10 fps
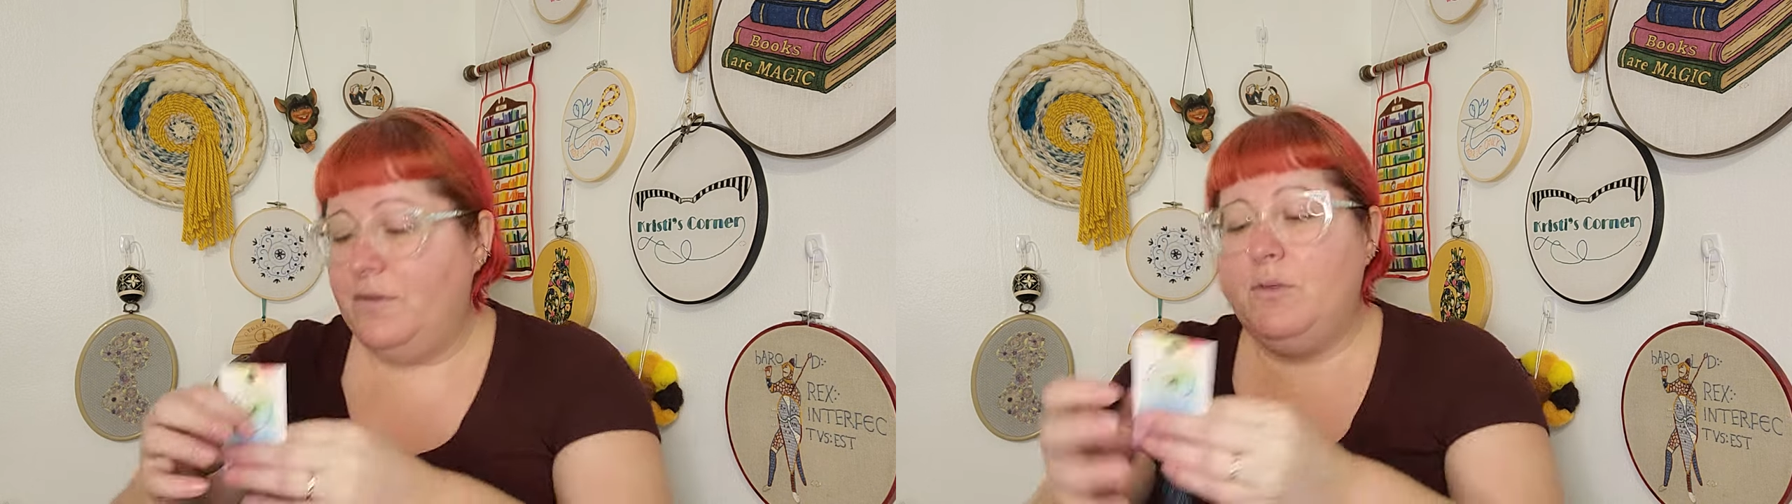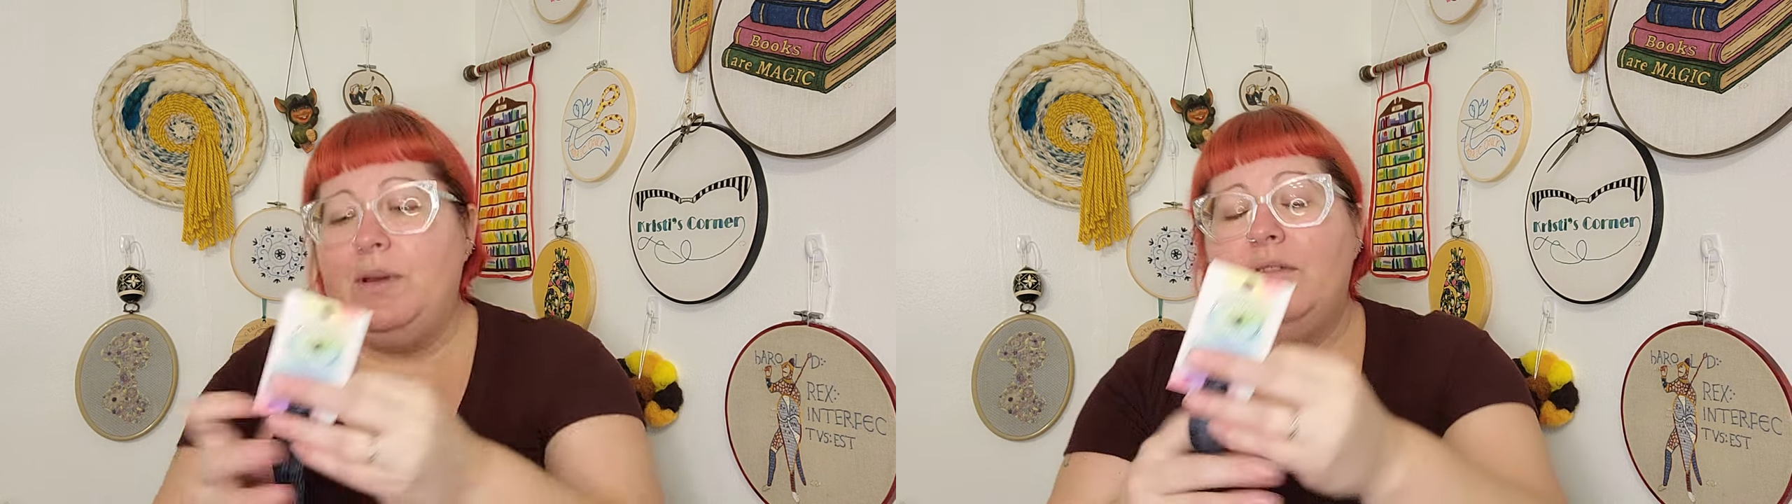
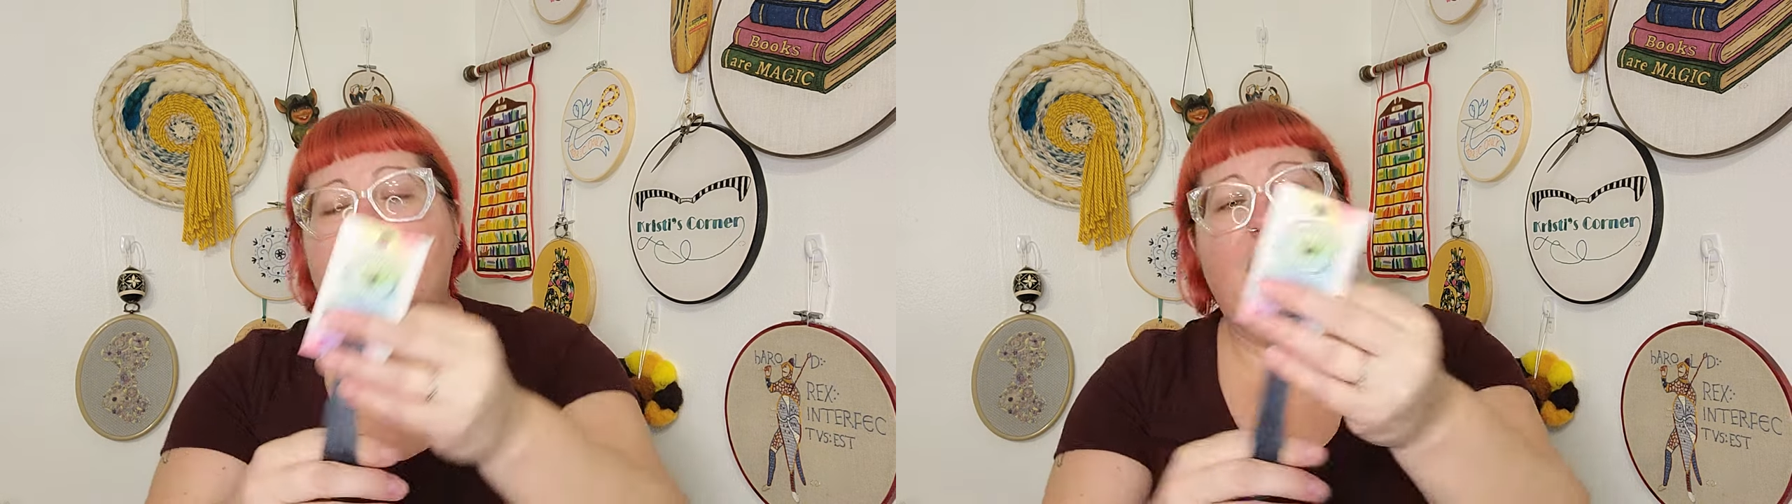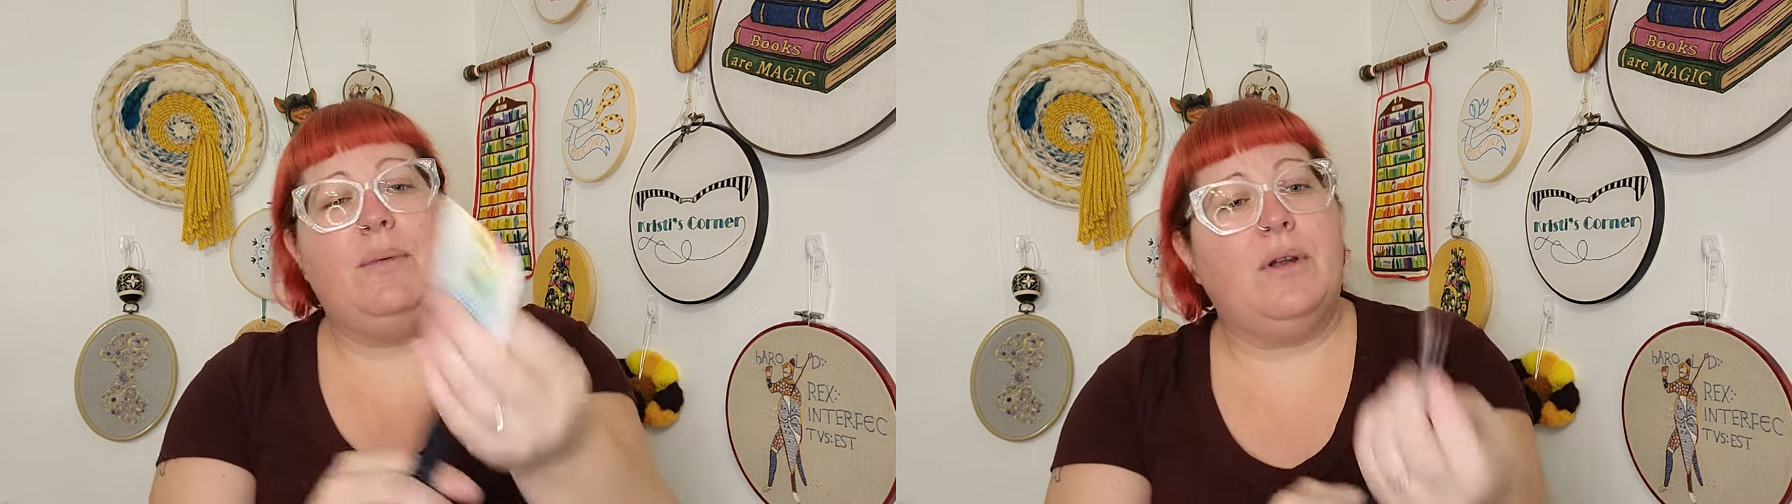Forbidden
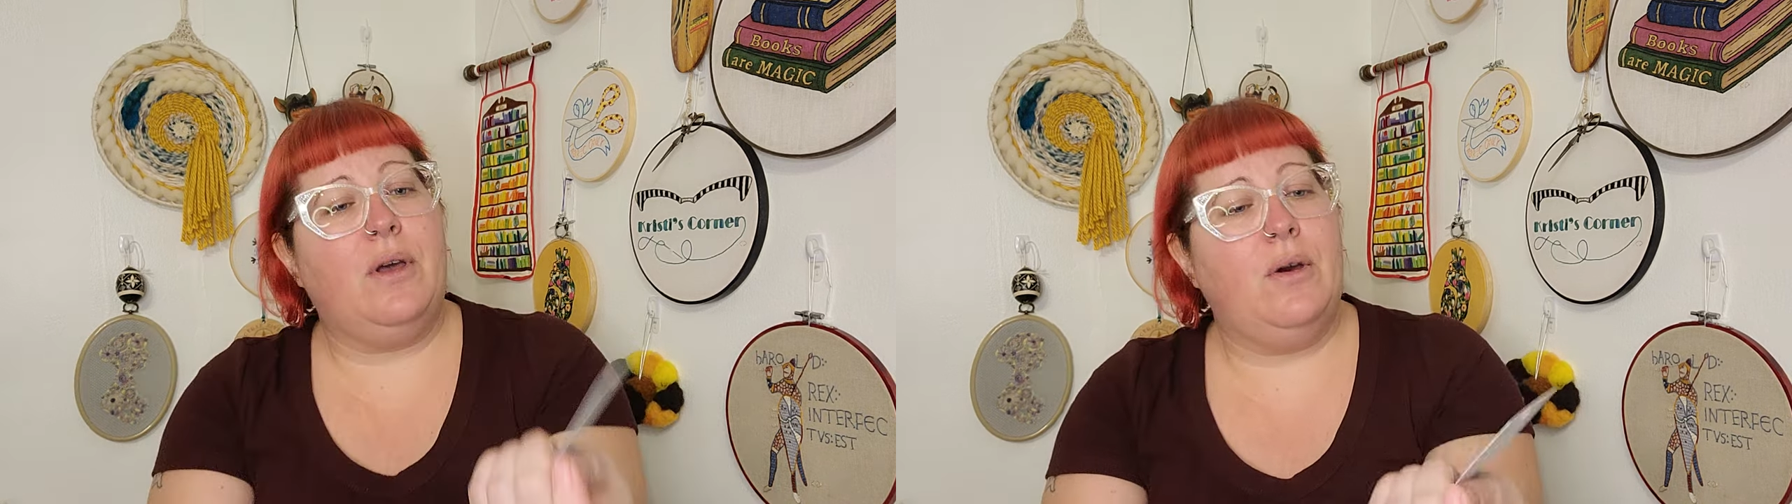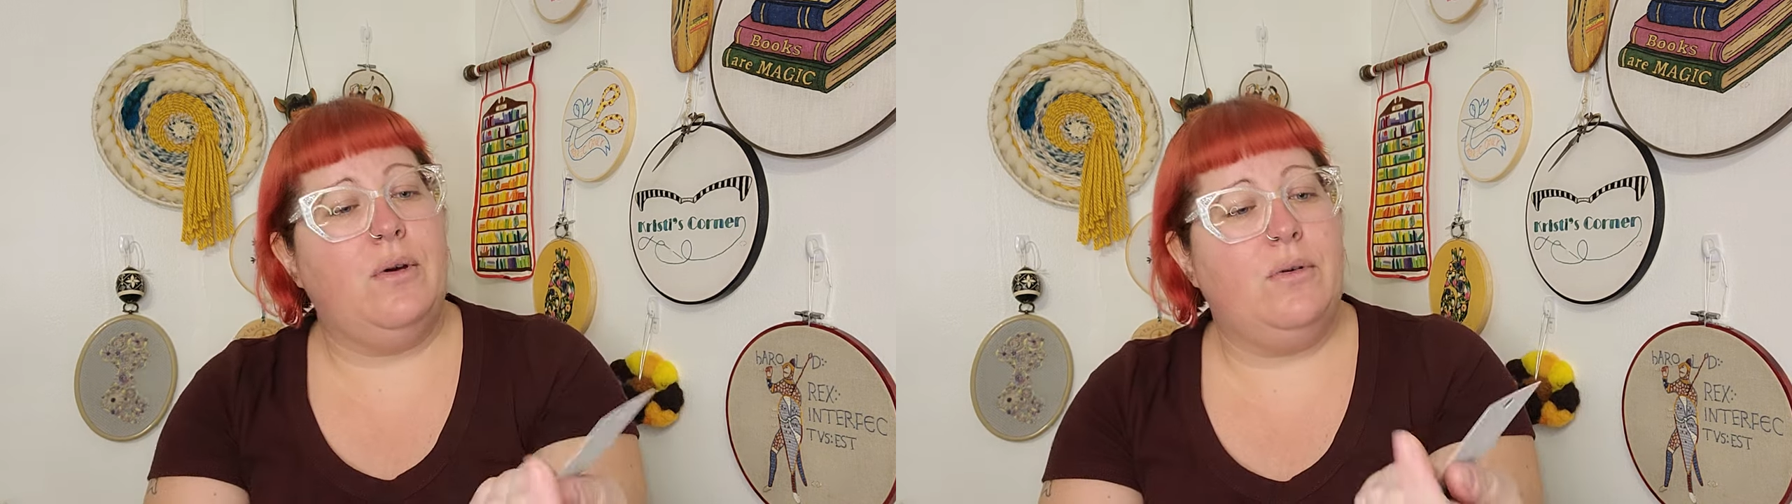Fiber
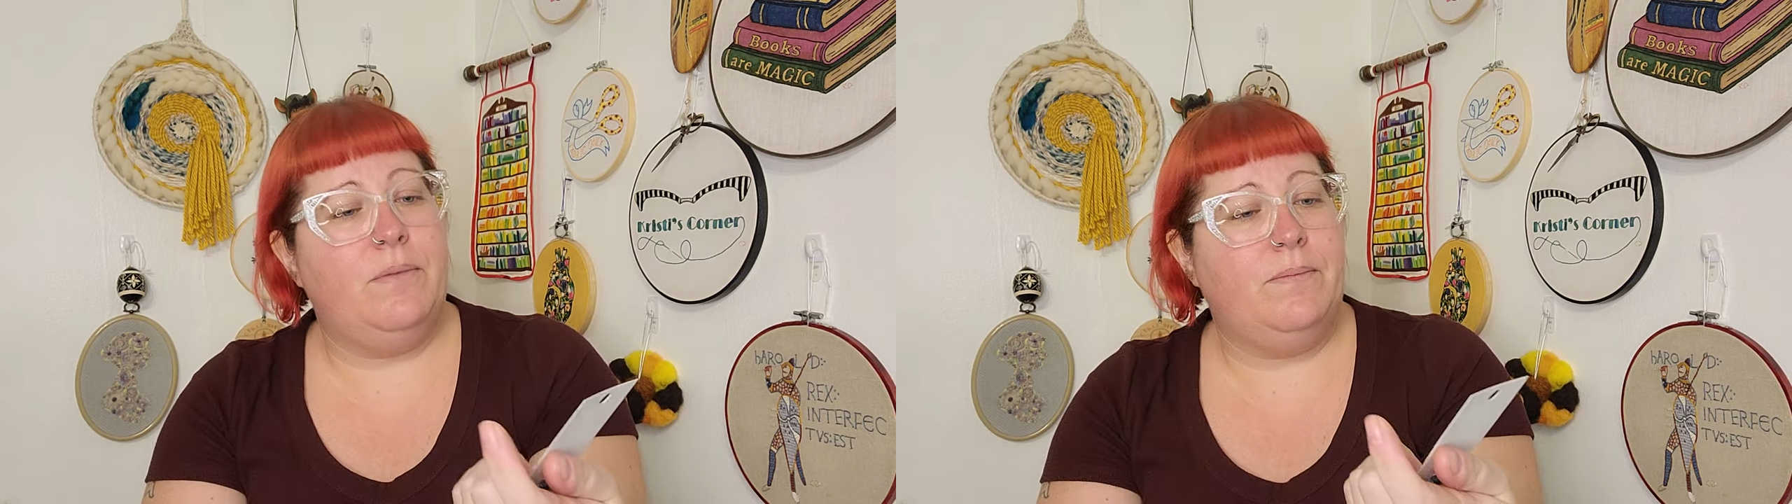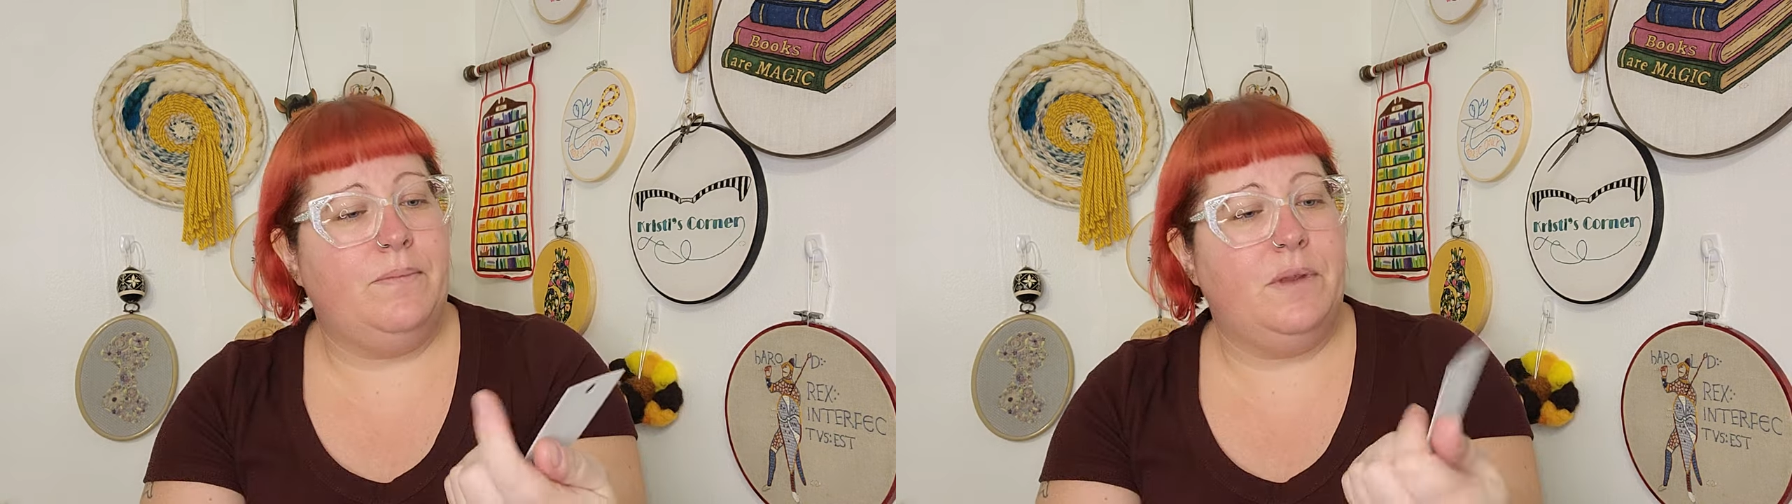
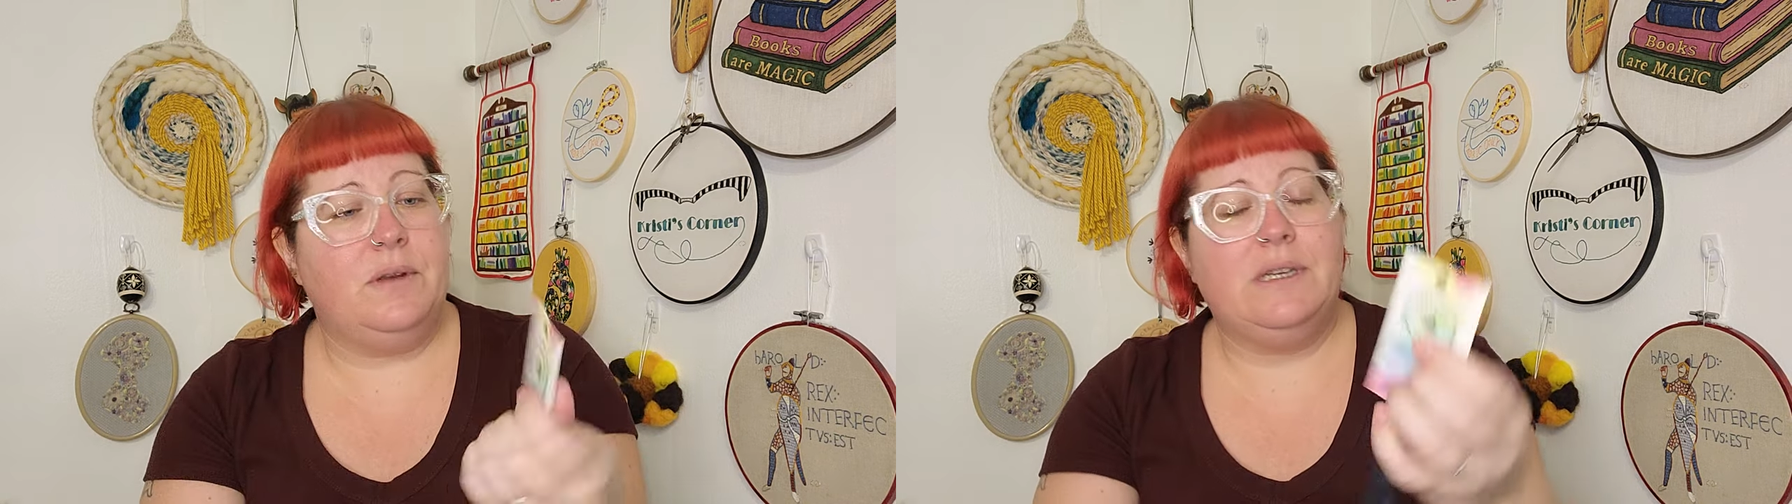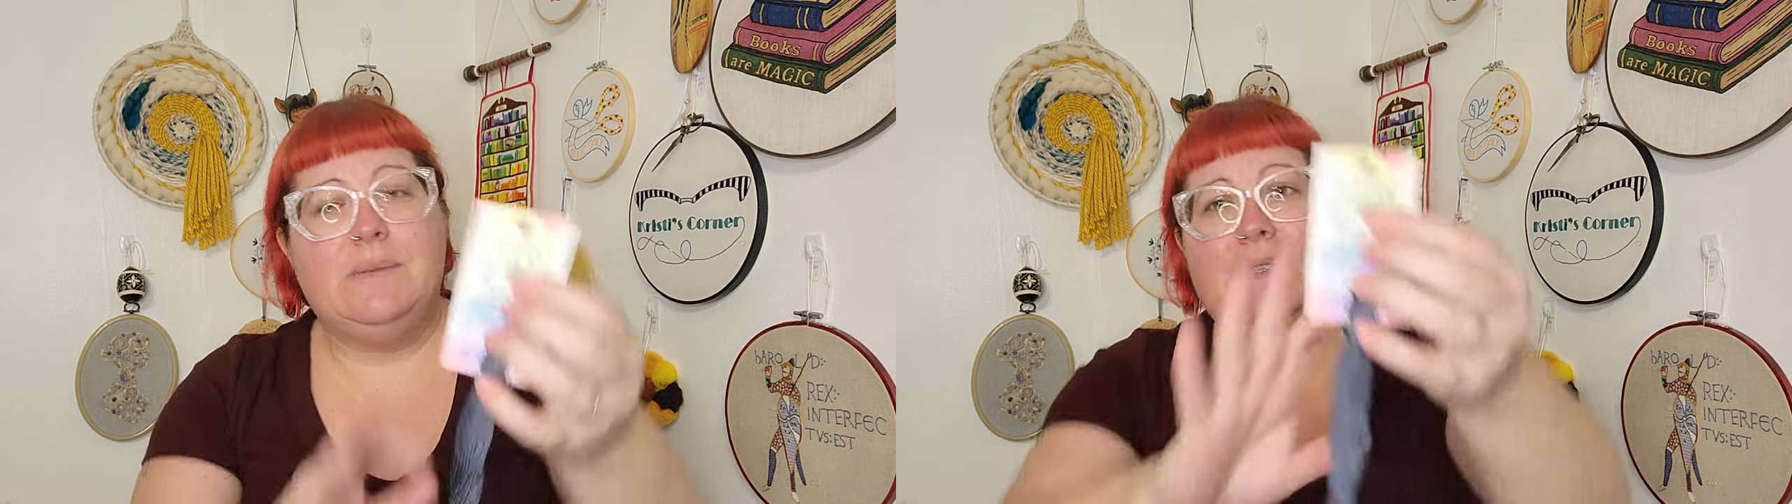Co.
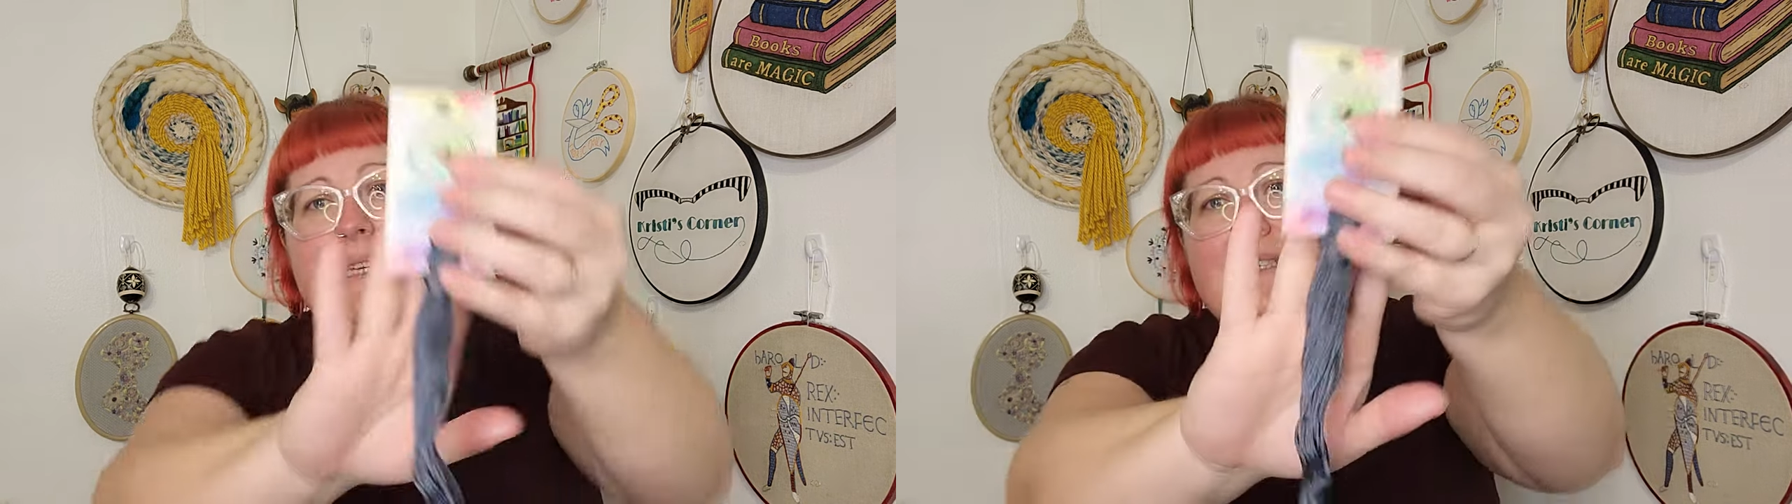Christmas